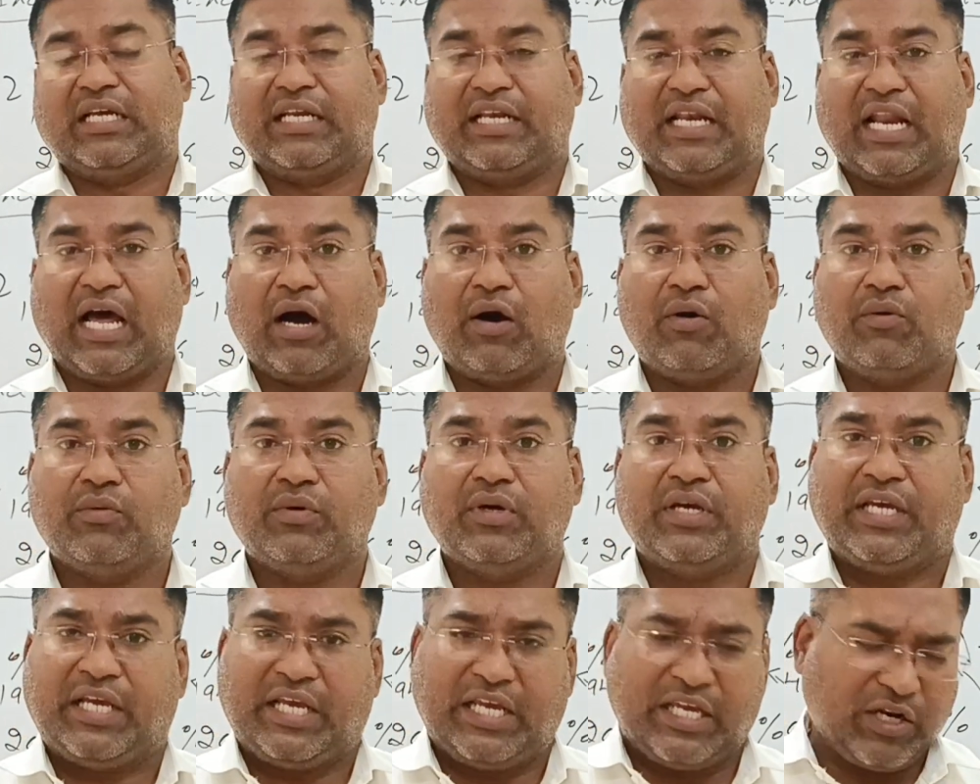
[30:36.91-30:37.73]

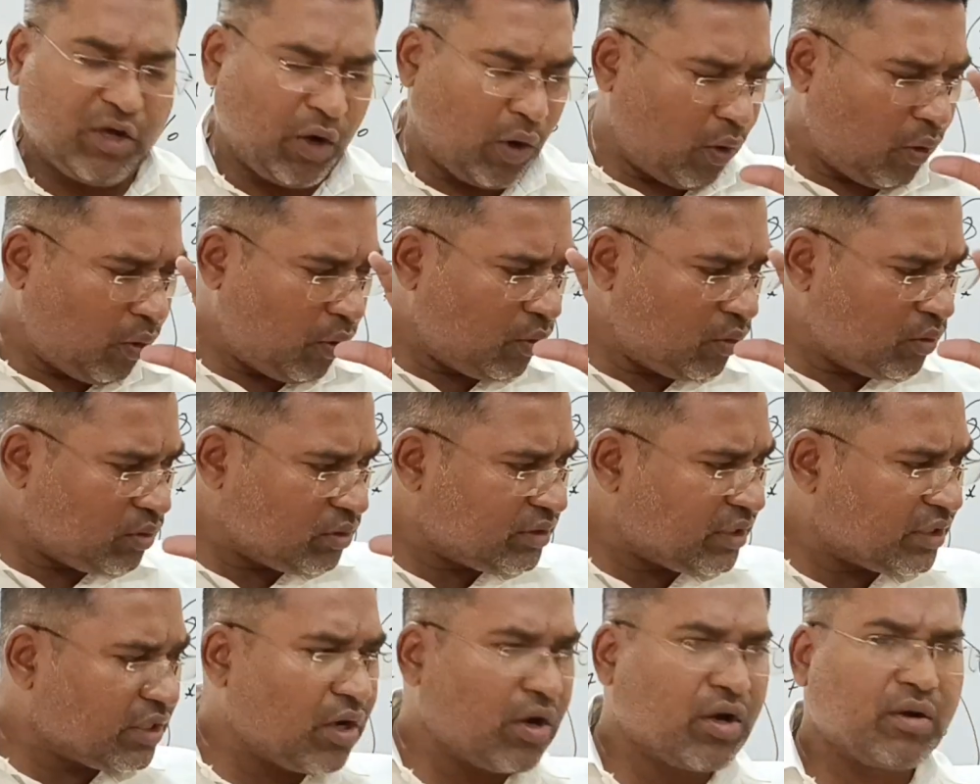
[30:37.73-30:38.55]
Now, in
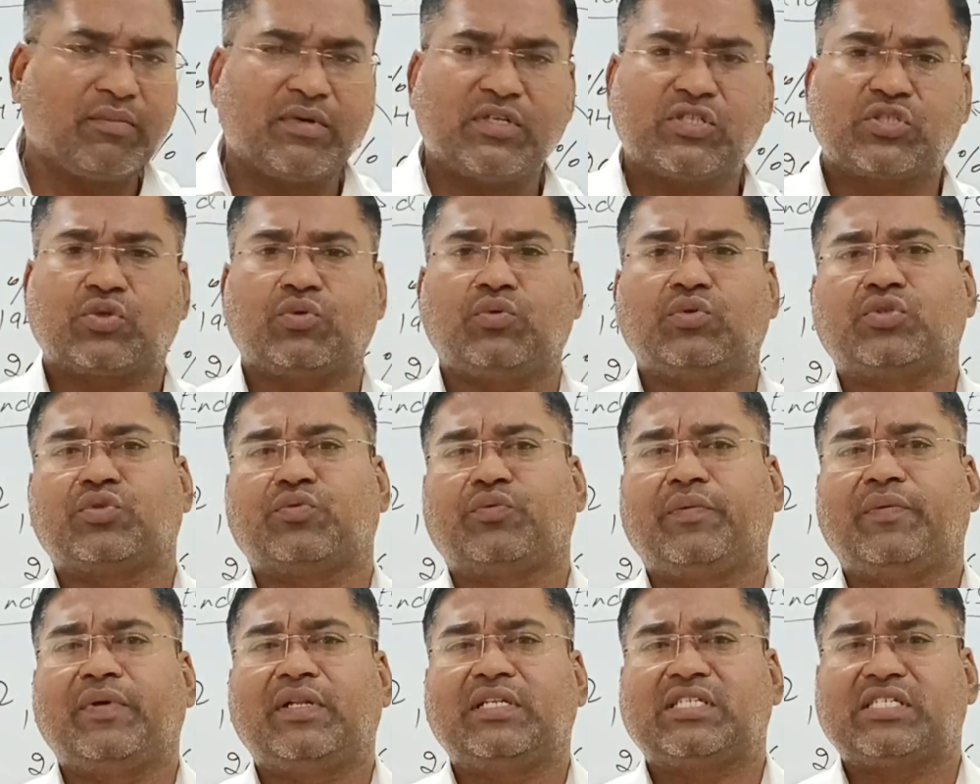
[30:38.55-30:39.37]
all the government
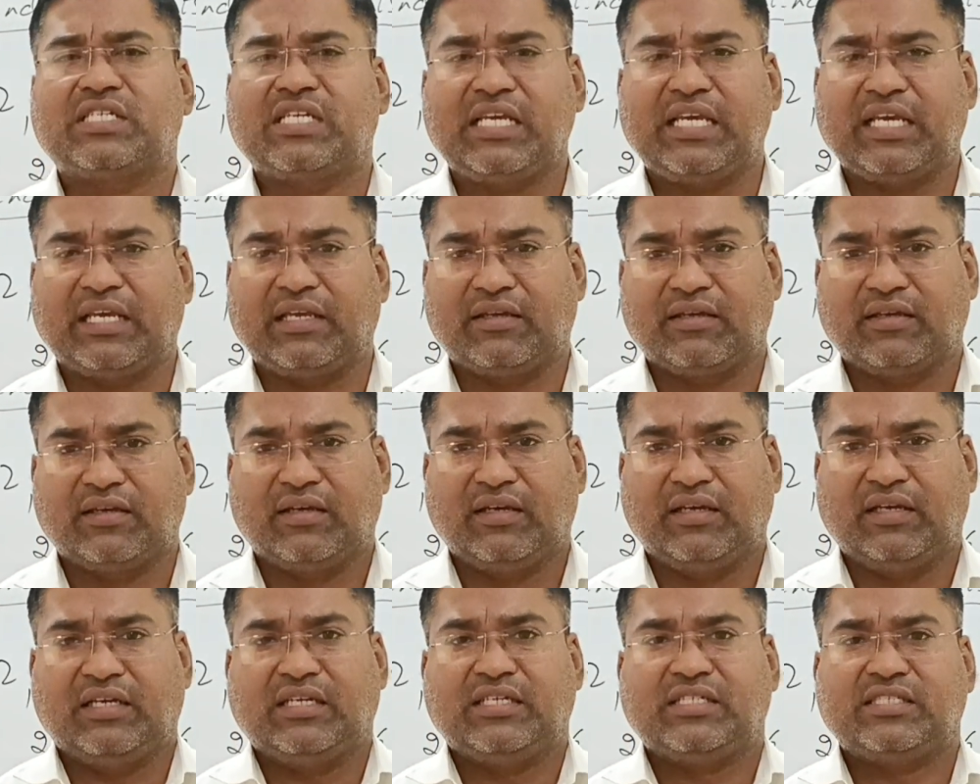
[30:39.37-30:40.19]
schools, we will see
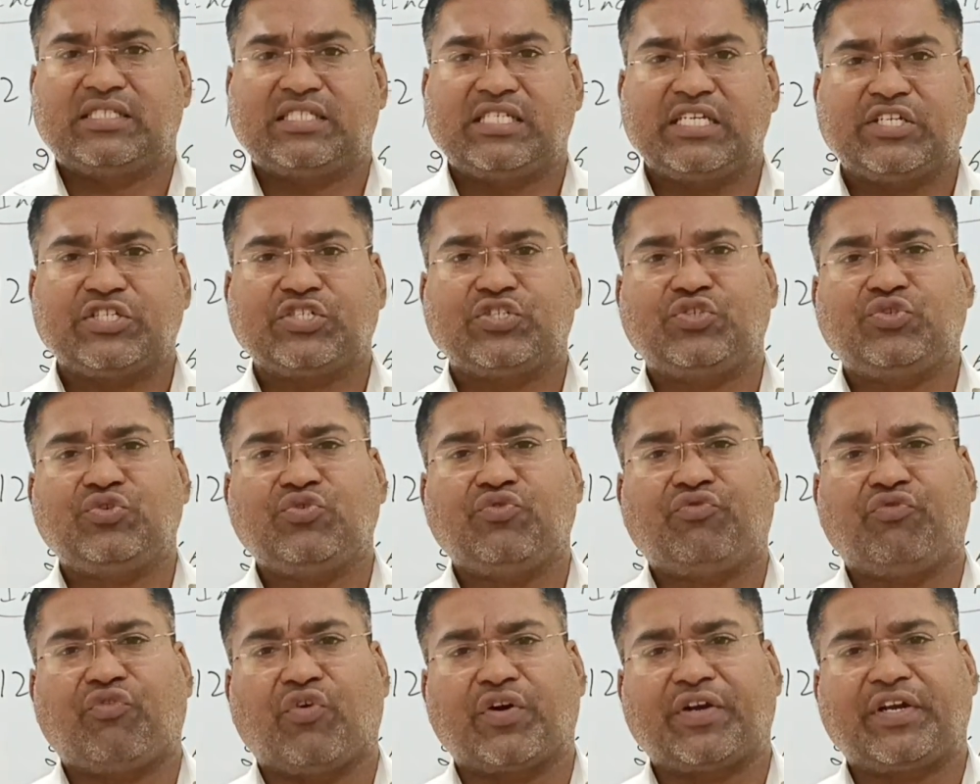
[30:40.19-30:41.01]
6
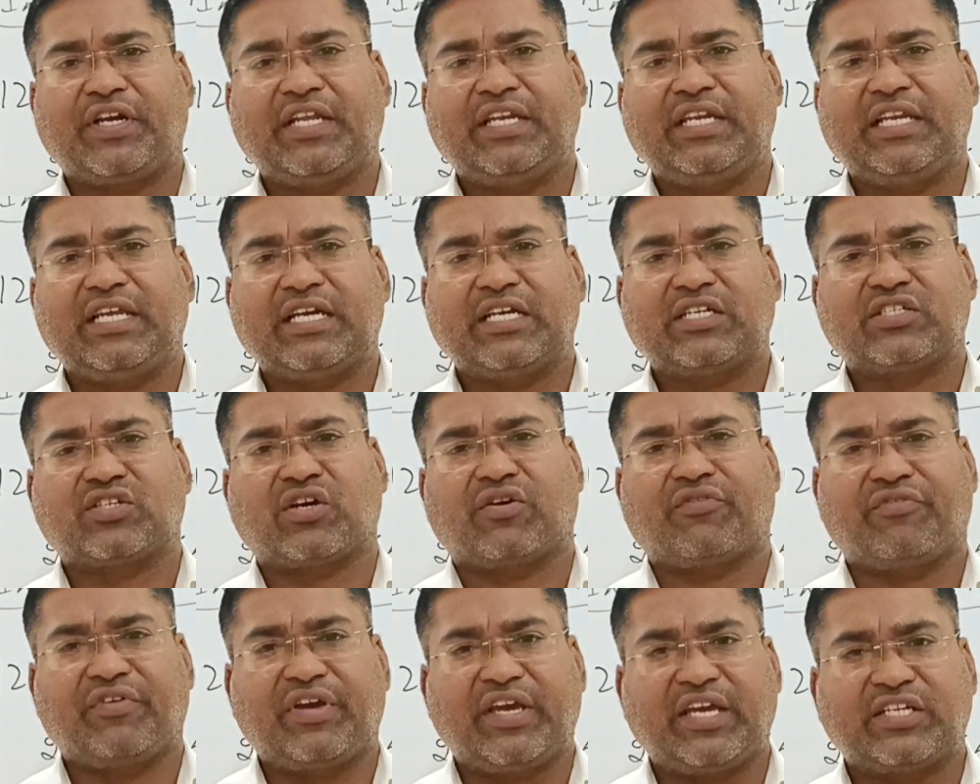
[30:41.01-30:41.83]
to 14 years
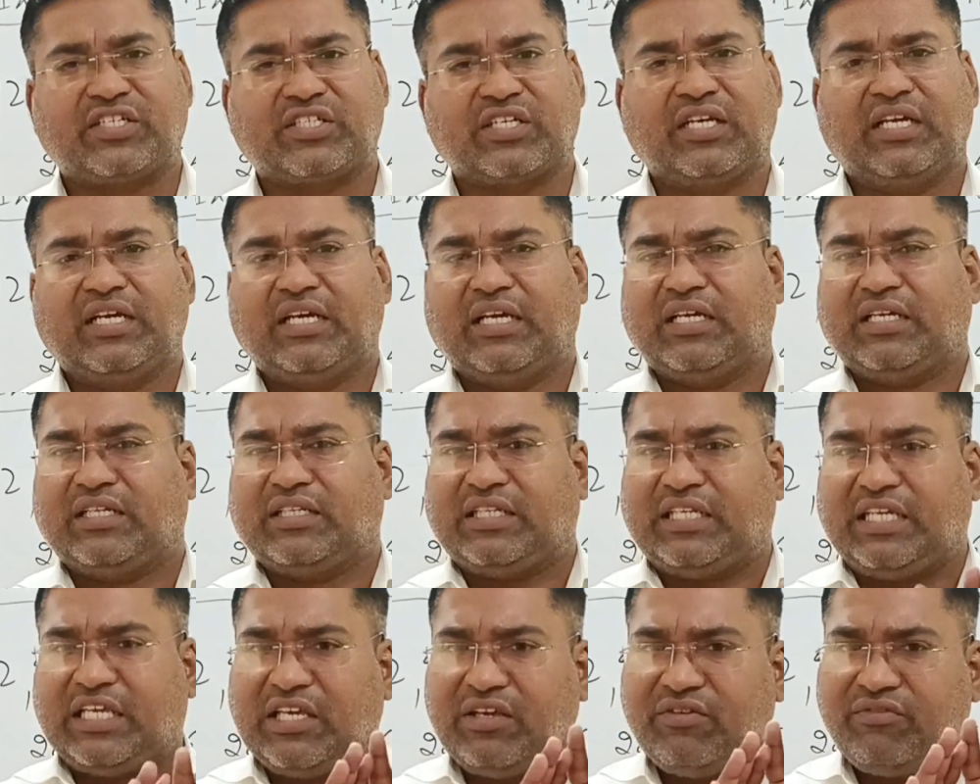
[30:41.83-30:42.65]
of age,
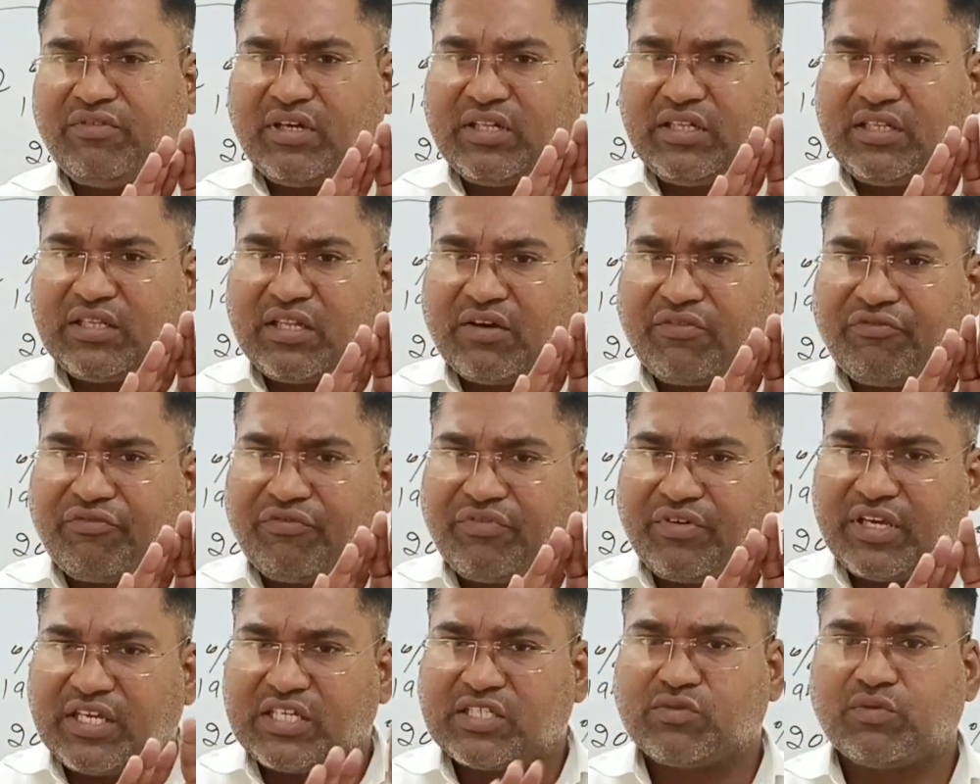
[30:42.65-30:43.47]
even the
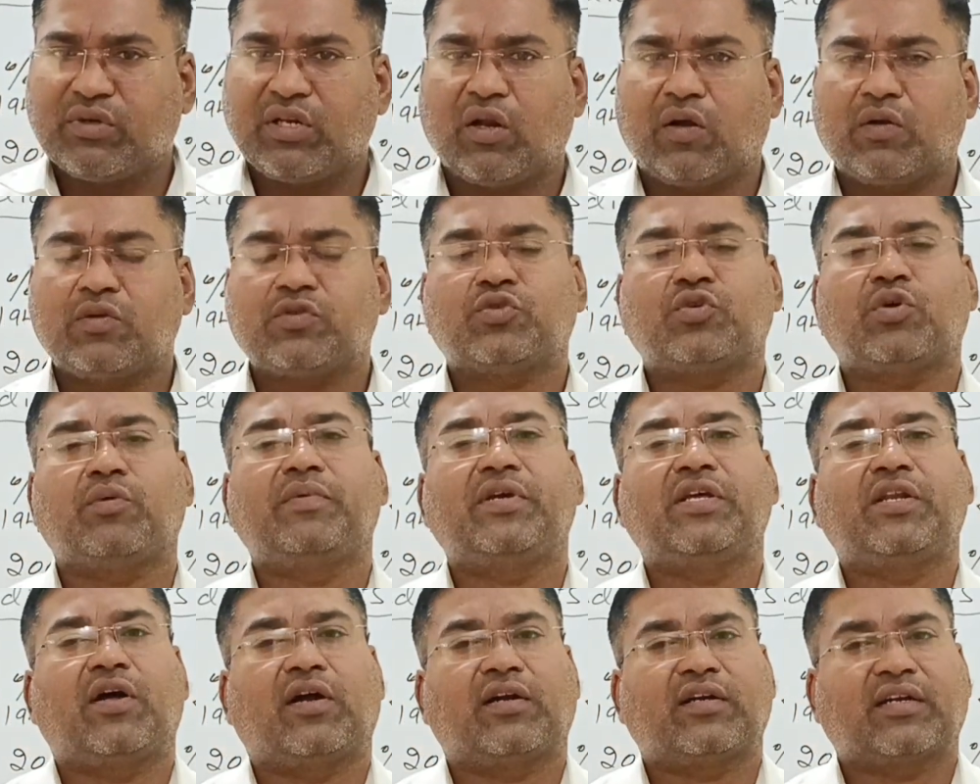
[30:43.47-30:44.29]
fees will
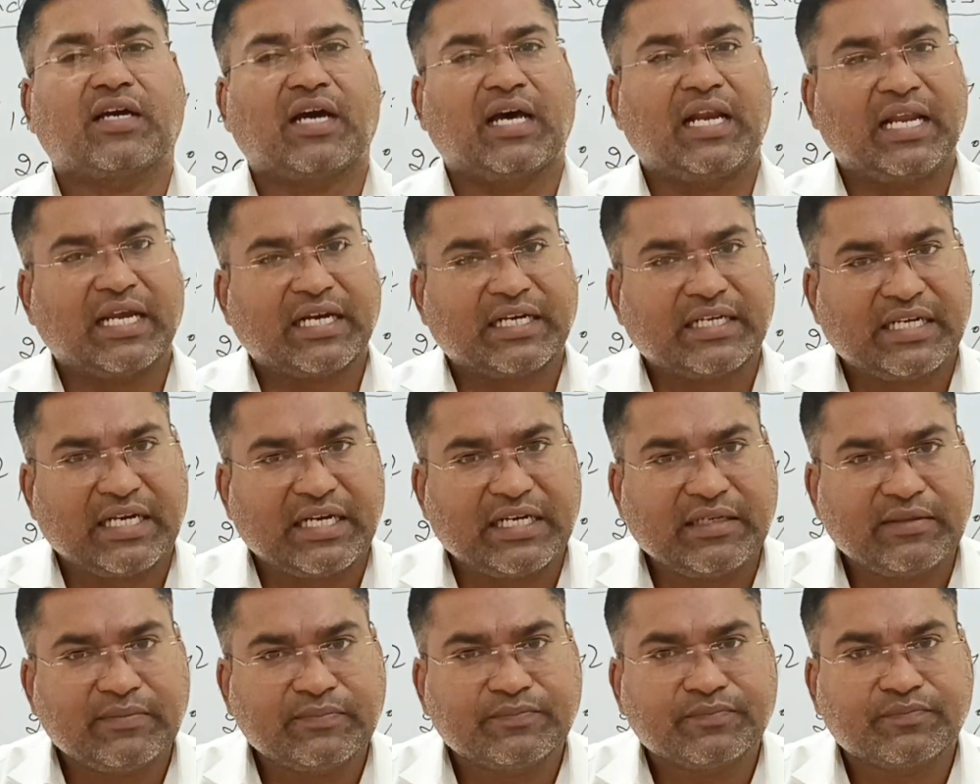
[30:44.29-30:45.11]
also be not
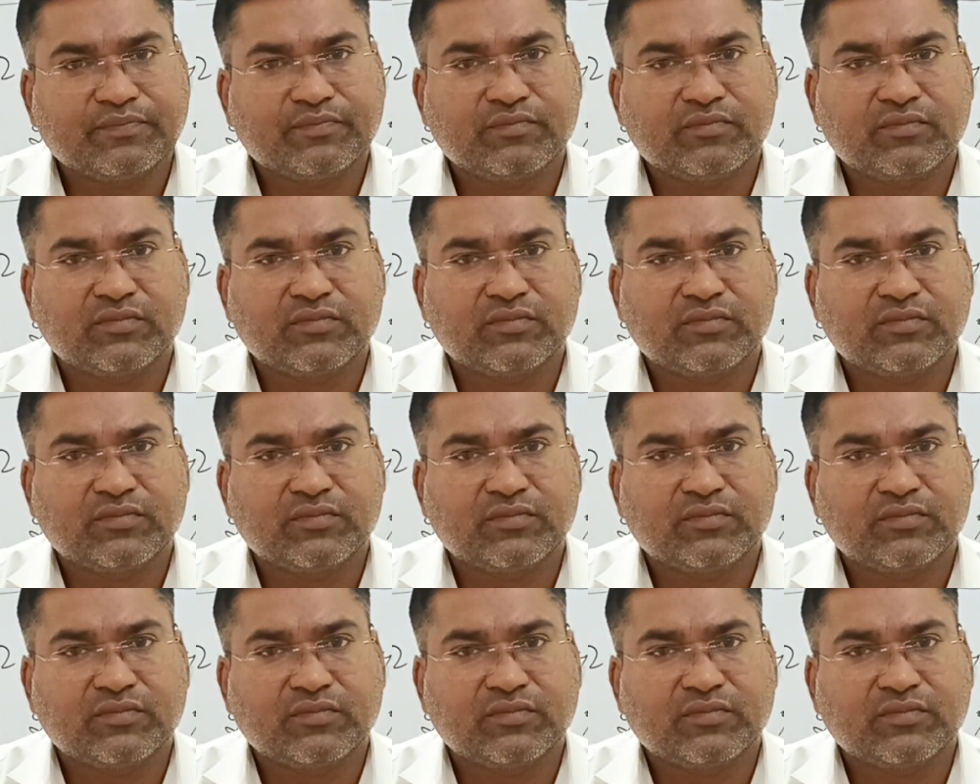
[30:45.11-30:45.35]
collected.